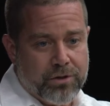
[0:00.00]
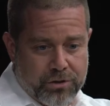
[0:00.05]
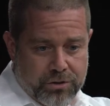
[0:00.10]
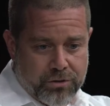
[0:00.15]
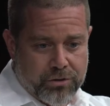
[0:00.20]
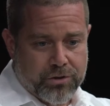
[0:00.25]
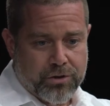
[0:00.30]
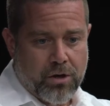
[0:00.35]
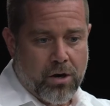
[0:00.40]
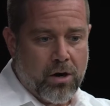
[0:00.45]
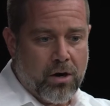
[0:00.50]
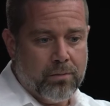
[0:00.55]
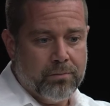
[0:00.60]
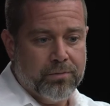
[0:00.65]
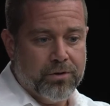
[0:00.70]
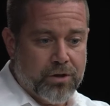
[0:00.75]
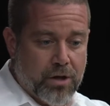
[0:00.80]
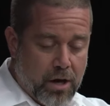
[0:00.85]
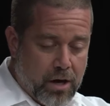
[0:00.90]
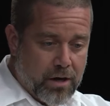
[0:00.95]
research
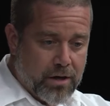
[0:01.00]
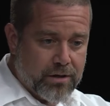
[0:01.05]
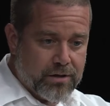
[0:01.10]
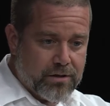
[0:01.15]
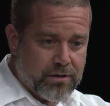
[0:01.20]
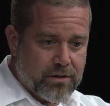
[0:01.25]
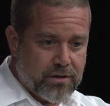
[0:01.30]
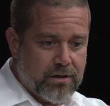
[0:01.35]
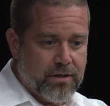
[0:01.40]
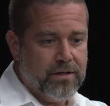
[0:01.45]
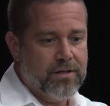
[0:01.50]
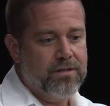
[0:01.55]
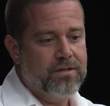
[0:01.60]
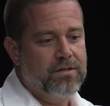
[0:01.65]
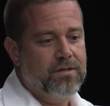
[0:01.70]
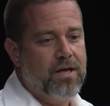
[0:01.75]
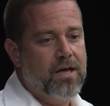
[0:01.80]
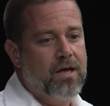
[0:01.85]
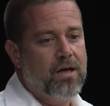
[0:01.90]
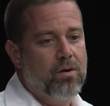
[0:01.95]
arm does
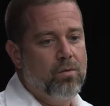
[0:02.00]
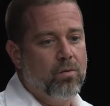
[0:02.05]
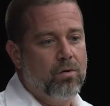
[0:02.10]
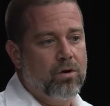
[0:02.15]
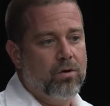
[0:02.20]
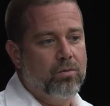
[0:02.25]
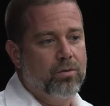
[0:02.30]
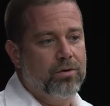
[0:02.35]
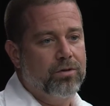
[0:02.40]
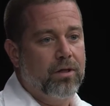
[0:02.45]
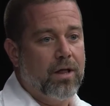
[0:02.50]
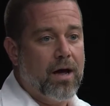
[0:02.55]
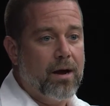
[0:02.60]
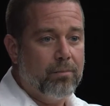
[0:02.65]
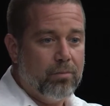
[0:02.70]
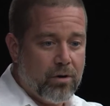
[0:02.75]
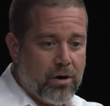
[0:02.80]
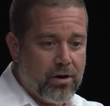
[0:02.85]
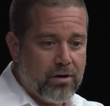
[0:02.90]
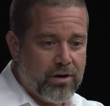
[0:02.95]
is they work with
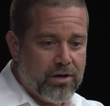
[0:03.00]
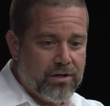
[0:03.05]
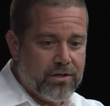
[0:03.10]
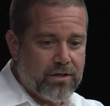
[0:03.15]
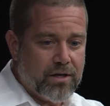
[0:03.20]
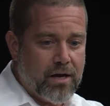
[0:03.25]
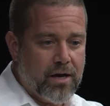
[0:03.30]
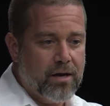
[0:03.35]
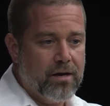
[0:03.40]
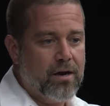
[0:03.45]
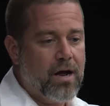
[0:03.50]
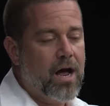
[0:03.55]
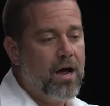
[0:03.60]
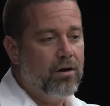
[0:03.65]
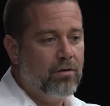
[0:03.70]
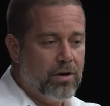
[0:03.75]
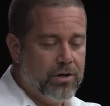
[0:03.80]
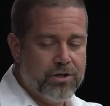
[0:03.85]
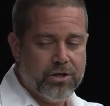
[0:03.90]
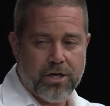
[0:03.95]
libraries and
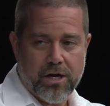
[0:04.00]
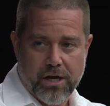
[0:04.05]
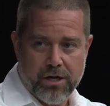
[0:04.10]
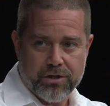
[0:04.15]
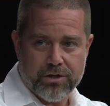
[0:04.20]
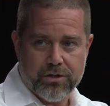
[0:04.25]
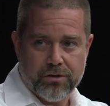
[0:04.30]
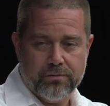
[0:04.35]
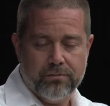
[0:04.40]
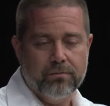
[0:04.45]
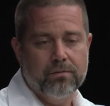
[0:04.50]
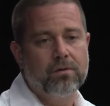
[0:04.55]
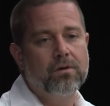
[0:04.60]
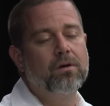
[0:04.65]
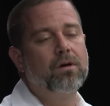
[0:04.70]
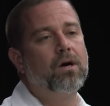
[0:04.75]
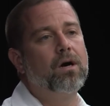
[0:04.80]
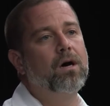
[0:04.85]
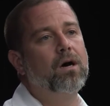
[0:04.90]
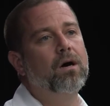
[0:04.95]
higher education,
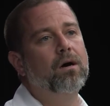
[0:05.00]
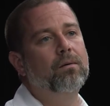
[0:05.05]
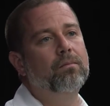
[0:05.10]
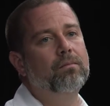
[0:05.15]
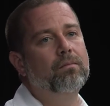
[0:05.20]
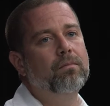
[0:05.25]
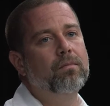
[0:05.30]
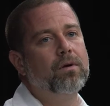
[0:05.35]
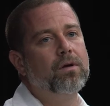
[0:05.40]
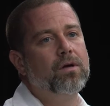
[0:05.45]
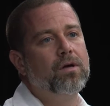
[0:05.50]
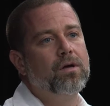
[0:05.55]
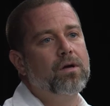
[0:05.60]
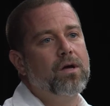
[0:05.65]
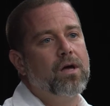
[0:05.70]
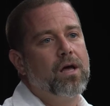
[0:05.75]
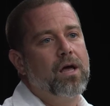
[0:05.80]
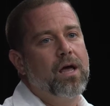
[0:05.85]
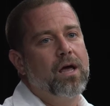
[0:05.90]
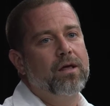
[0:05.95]

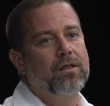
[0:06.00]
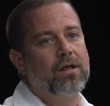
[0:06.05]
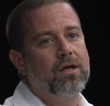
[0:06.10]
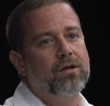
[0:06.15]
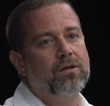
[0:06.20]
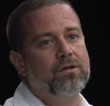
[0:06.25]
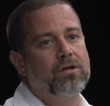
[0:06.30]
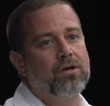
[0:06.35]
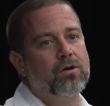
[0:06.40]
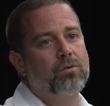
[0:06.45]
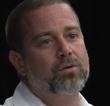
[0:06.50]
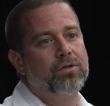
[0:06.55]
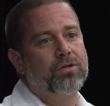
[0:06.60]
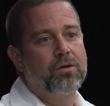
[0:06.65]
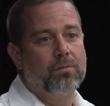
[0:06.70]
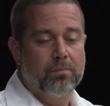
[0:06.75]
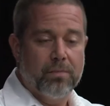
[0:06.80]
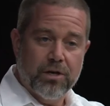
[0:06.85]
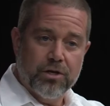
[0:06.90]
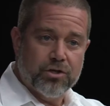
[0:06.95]
and they deal
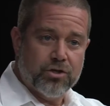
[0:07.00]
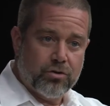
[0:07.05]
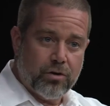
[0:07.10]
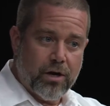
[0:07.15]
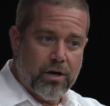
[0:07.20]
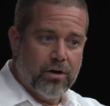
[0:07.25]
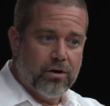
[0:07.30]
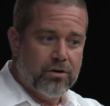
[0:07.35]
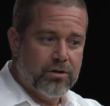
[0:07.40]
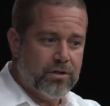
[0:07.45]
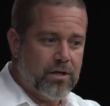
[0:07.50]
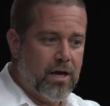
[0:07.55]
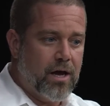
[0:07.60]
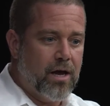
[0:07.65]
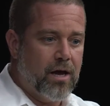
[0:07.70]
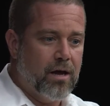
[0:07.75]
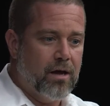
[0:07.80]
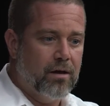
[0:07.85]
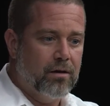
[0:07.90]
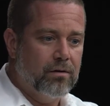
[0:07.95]
with administrators
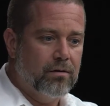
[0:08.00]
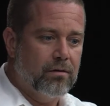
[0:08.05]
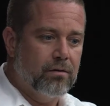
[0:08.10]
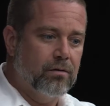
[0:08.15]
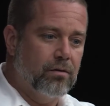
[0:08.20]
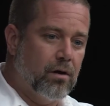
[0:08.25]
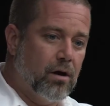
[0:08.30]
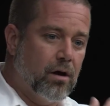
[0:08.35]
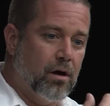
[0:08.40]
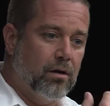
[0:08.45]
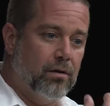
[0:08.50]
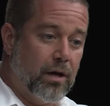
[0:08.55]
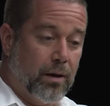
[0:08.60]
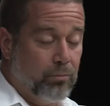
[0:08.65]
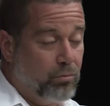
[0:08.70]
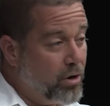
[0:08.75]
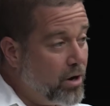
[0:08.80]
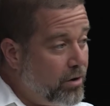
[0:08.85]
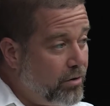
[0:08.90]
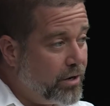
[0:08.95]
and
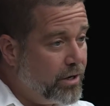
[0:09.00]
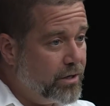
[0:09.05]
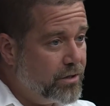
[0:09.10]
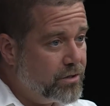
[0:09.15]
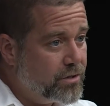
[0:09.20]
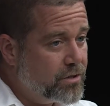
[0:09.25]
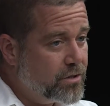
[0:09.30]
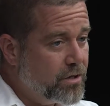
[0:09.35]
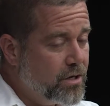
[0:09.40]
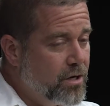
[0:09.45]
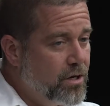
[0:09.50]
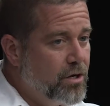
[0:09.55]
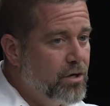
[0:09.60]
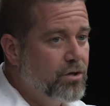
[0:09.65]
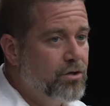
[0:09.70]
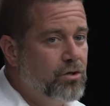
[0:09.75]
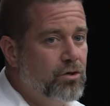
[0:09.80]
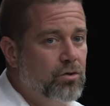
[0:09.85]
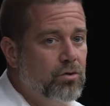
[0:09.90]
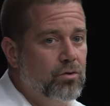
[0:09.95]
librarians
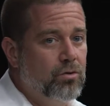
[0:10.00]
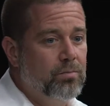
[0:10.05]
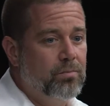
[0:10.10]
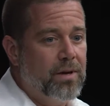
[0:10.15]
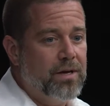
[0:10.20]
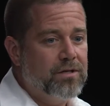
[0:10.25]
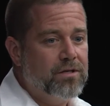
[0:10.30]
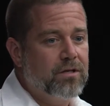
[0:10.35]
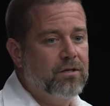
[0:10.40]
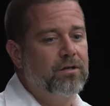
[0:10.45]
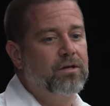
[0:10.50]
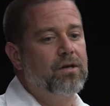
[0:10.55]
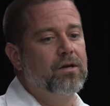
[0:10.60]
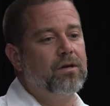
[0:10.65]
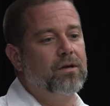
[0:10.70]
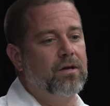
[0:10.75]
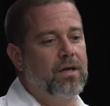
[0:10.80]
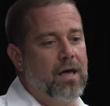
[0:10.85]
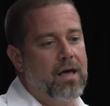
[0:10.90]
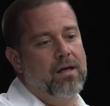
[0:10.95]
to
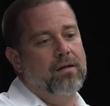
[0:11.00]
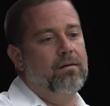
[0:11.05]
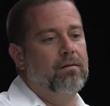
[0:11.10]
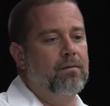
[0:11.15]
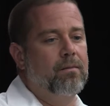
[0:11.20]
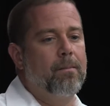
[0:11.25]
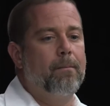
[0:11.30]
basically get